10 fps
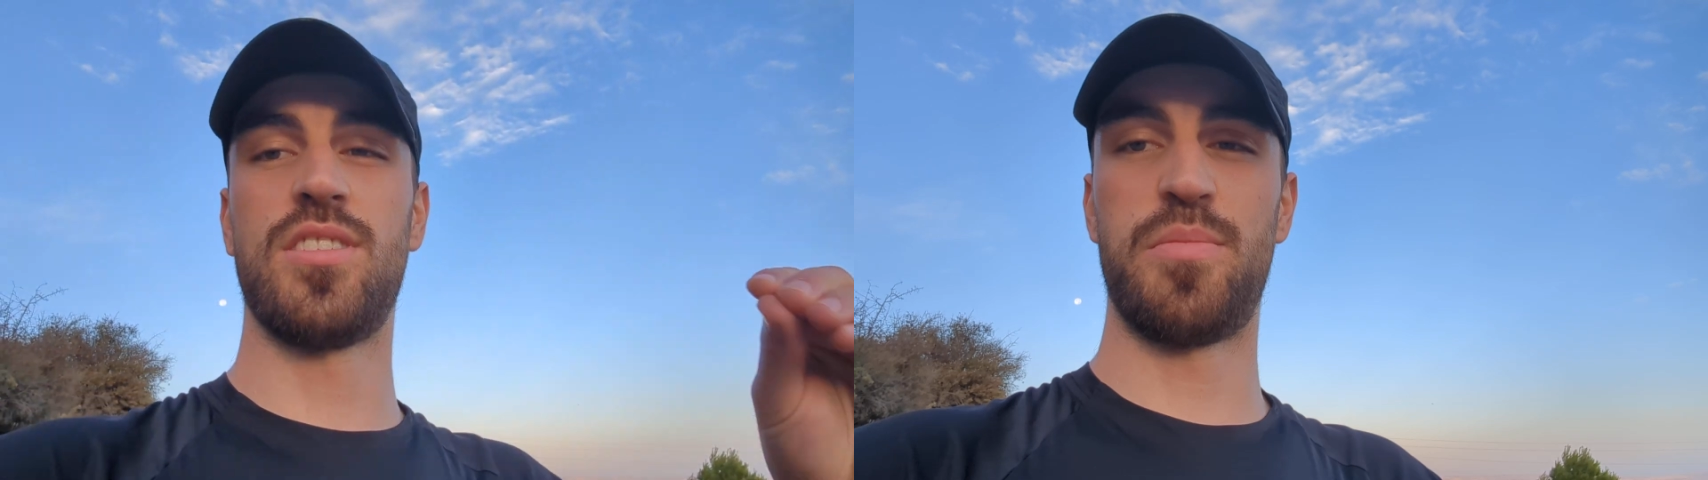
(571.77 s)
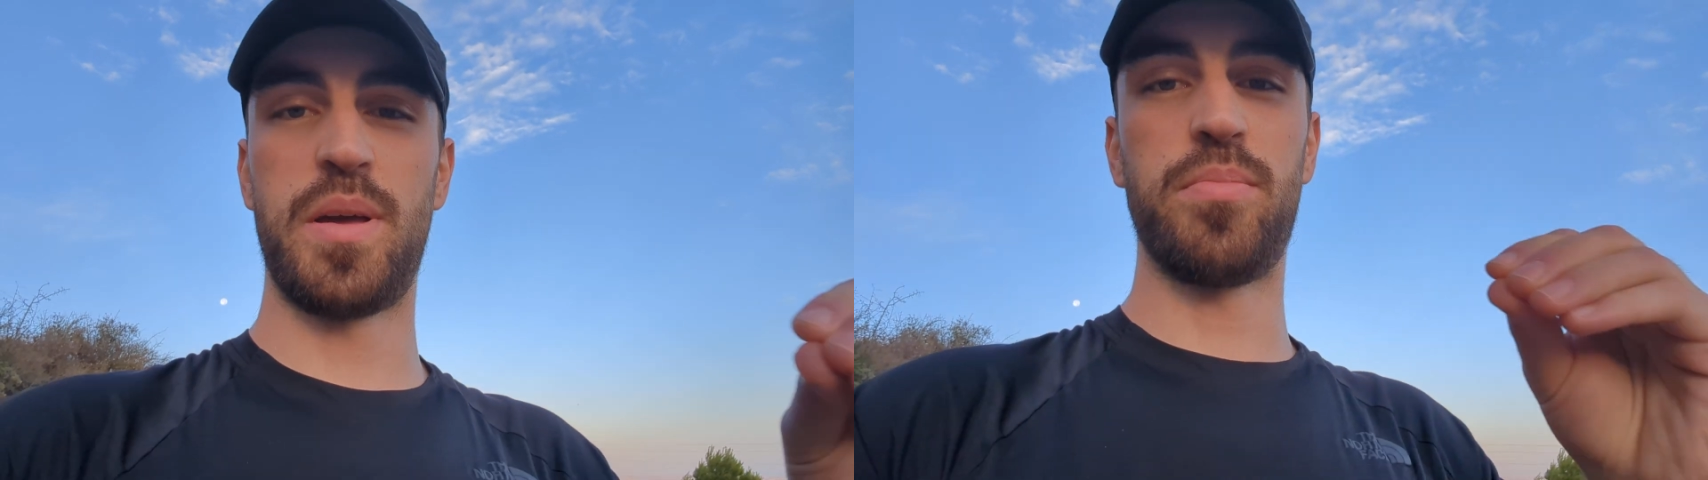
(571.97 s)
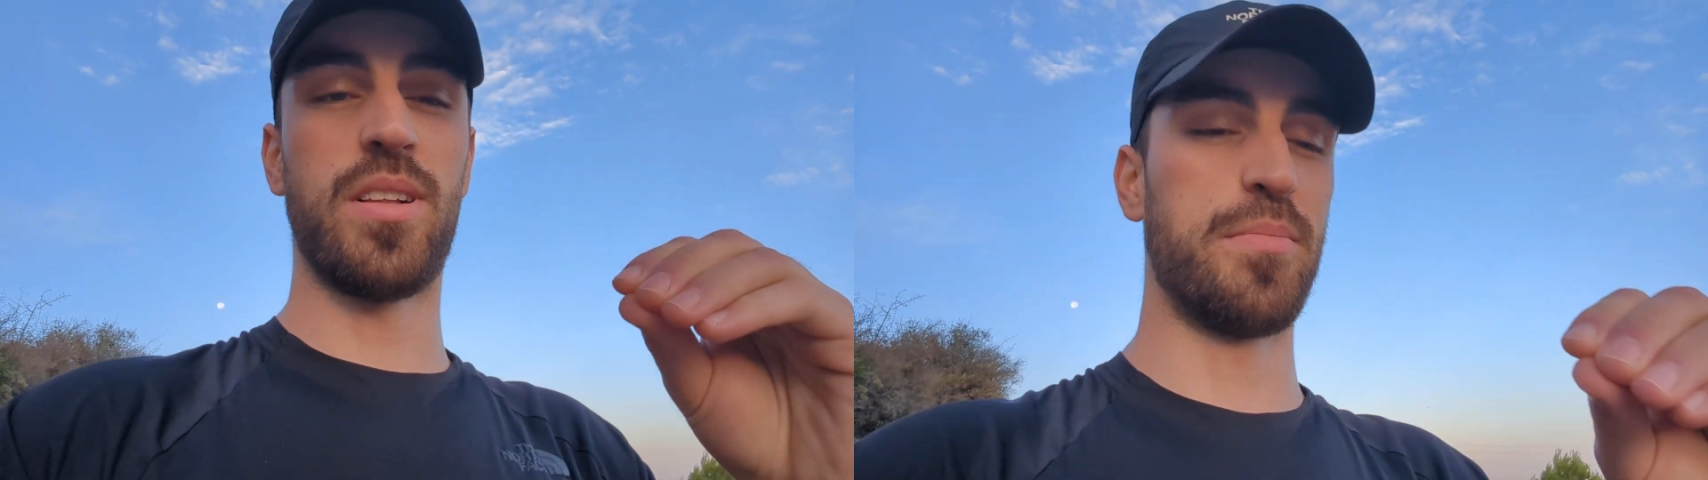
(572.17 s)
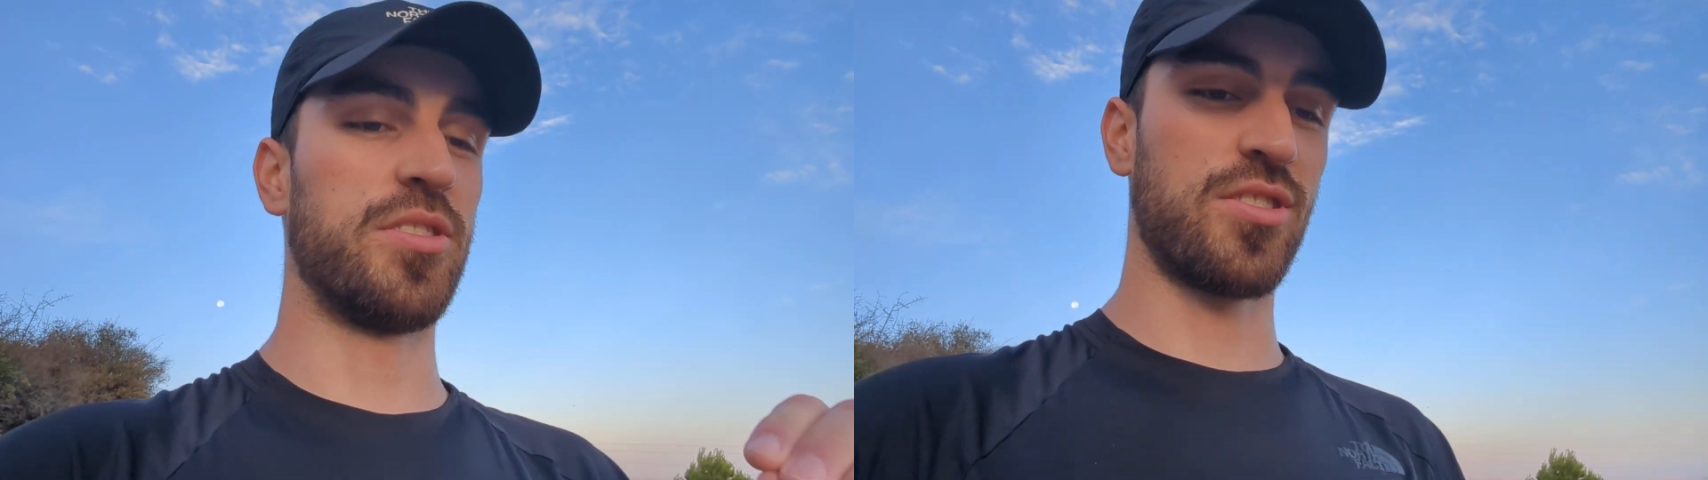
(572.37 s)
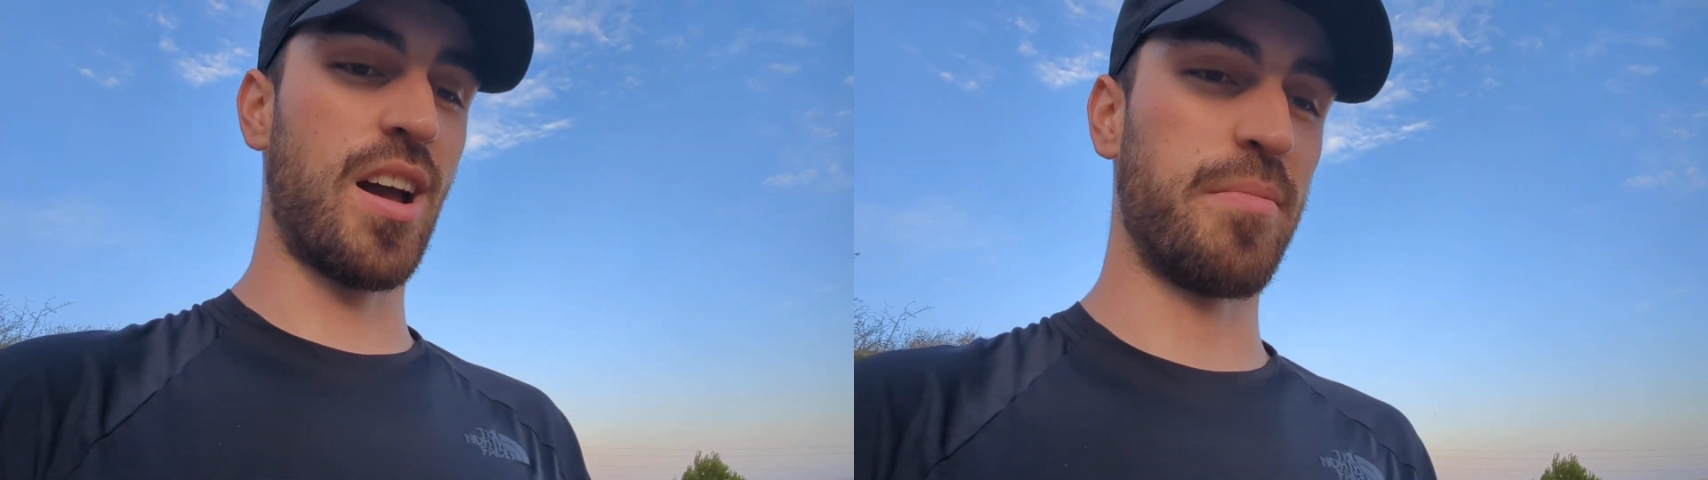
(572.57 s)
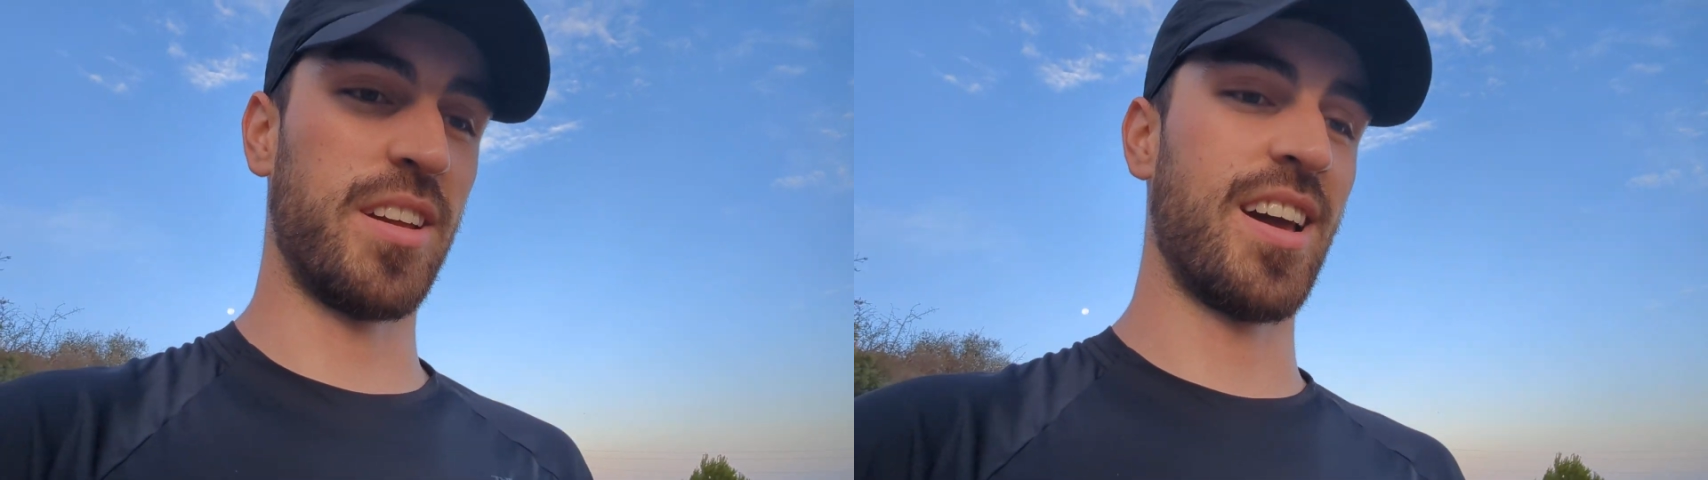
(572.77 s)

are the people I'm describing.